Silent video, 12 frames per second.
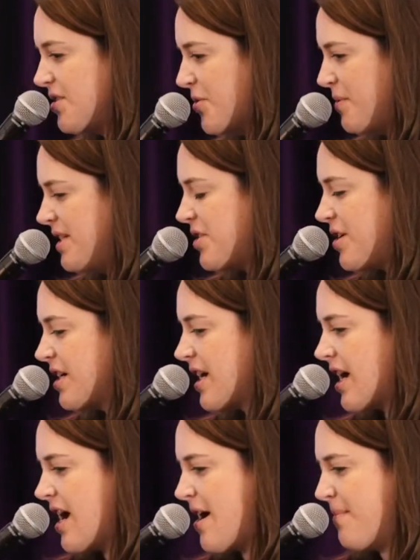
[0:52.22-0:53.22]
So we
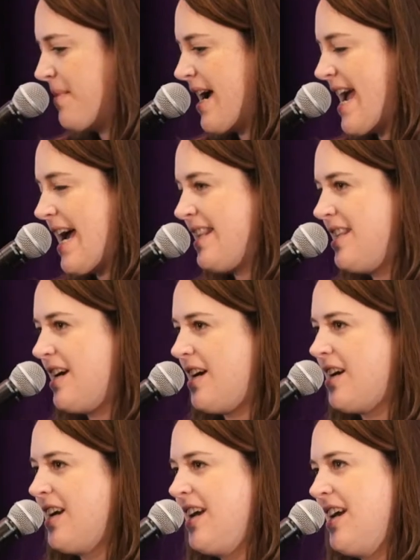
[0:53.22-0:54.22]
took, um, I had
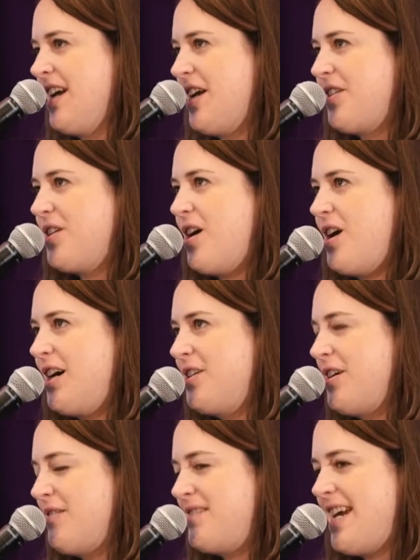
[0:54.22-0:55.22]
the the
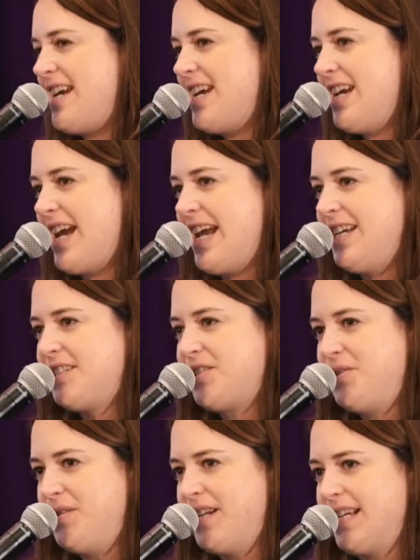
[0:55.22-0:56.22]
honor of taking eight
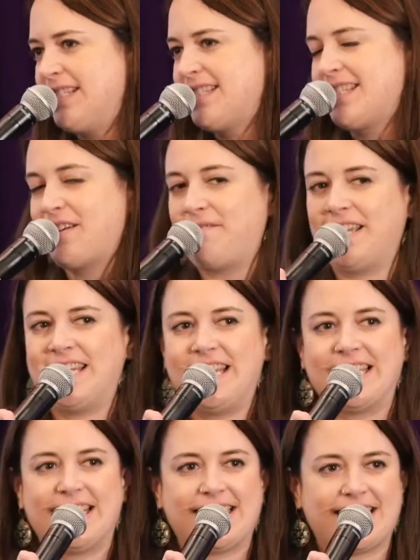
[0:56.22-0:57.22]
students of
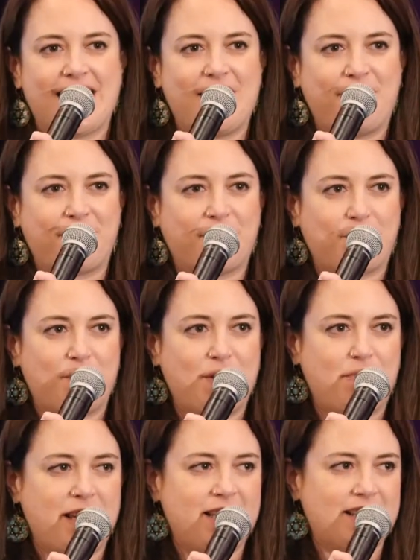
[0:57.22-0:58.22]
Indian descent for
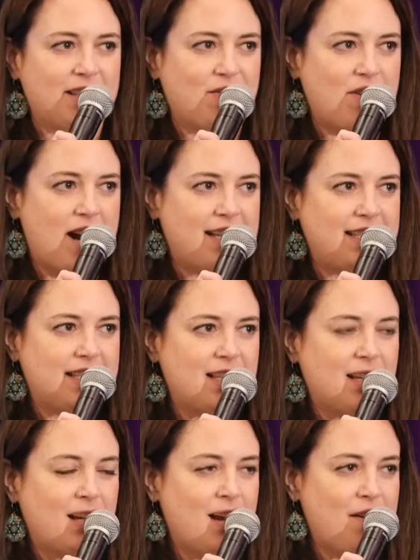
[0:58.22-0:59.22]
three weeks
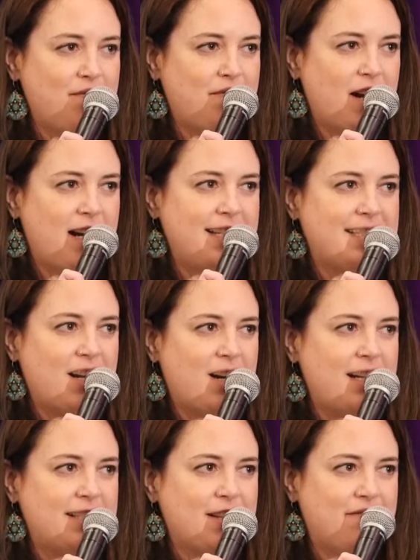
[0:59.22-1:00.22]
across um, various
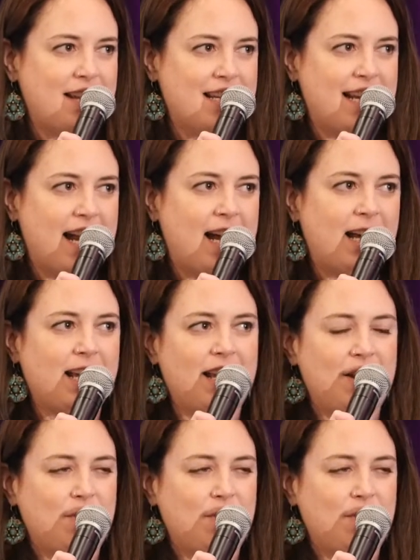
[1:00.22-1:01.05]
areas of India.